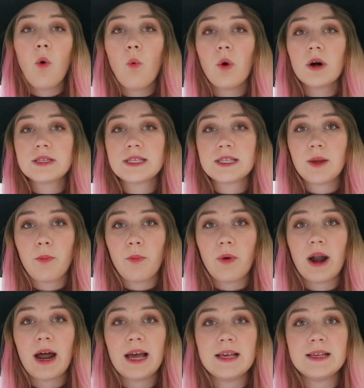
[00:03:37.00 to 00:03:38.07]
what's the
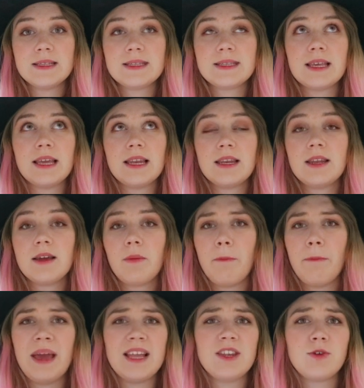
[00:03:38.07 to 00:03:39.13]
price in the
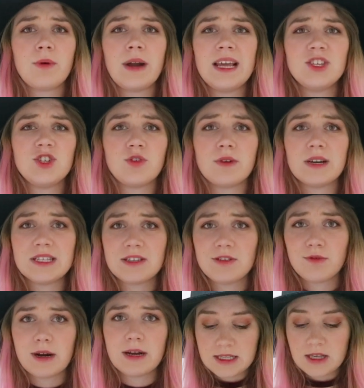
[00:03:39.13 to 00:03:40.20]
mid-range
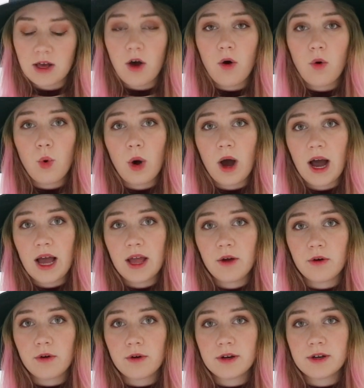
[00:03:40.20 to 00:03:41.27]
restaurant. So I
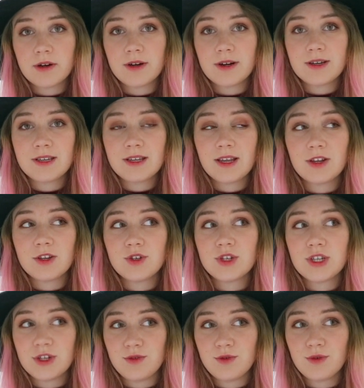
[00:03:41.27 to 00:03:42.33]
ordered
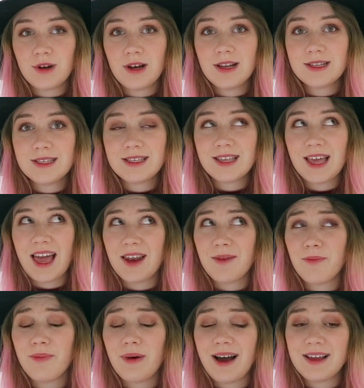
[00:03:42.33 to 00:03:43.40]
the noodles,
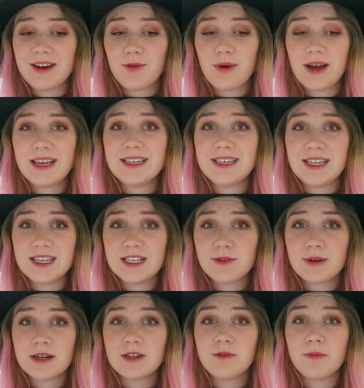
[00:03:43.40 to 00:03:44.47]
and by the way,
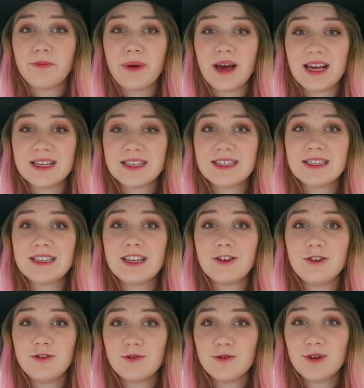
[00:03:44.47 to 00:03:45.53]
these were the best
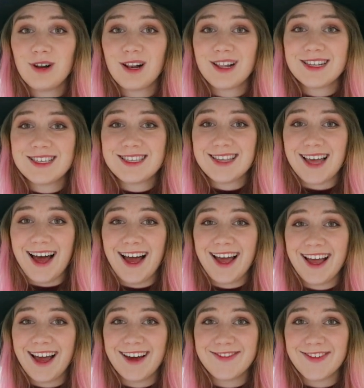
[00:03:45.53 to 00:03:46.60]
noodles I
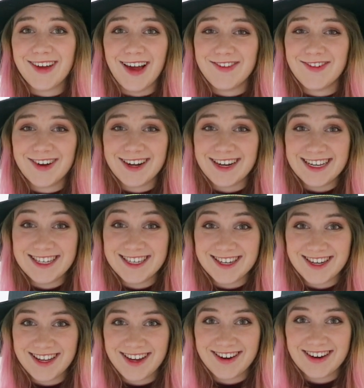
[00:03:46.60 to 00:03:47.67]
have ever
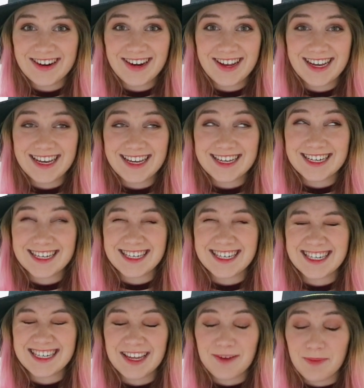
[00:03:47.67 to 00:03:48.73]
eaten here, like
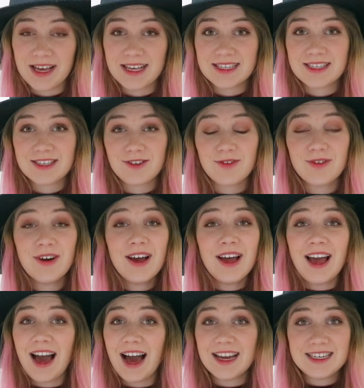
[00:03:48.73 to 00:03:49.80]
the best. So
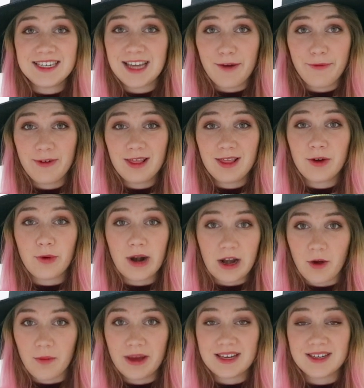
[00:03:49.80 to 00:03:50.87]
I definitely
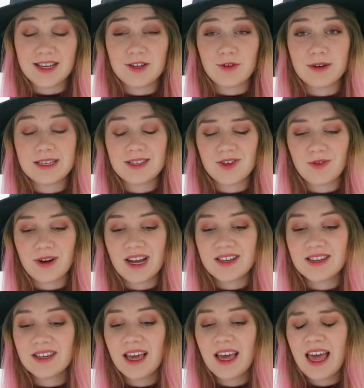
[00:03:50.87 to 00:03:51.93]
recommend that
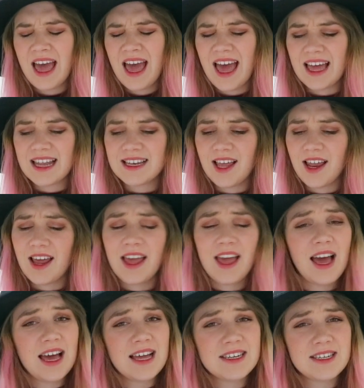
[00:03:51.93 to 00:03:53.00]
restaurant. And then I
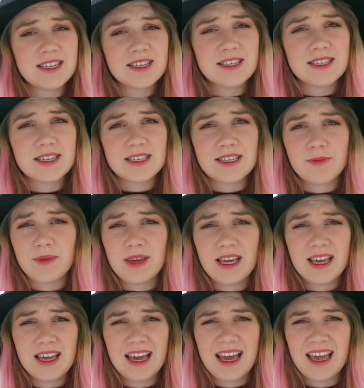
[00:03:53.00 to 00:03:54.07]
had the
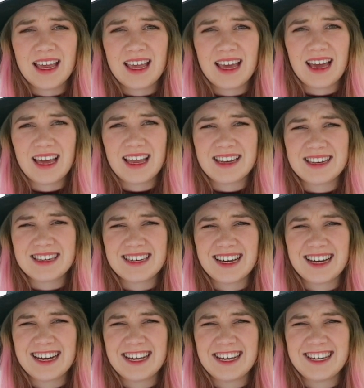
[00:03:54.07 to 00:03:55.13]
sesame cake and
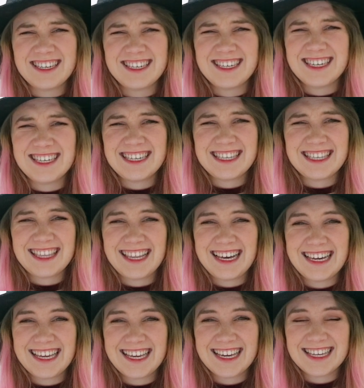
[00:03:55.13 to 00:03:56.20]
I didn't
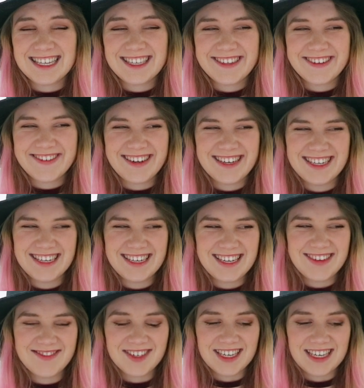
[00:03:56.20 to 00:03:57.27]
like it, so I didn't
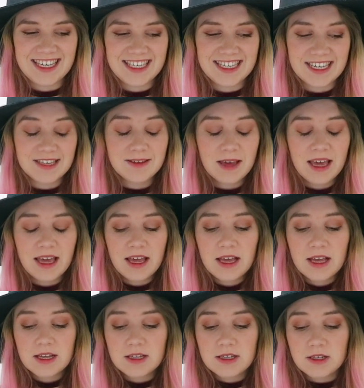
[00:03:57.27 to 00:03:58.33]
even eat it.
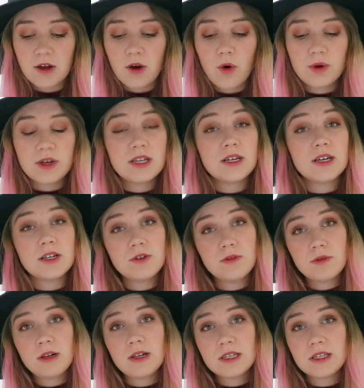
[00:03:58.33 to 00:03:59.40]
So the
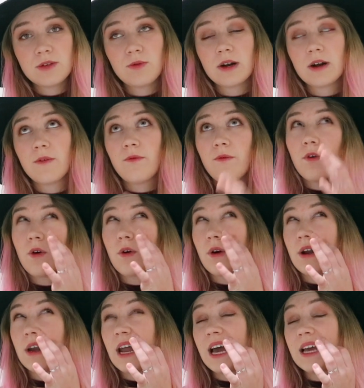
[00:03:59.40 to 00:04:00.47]
noodles were for
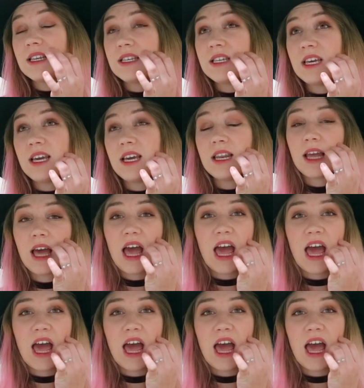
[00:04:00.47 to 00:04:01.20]
19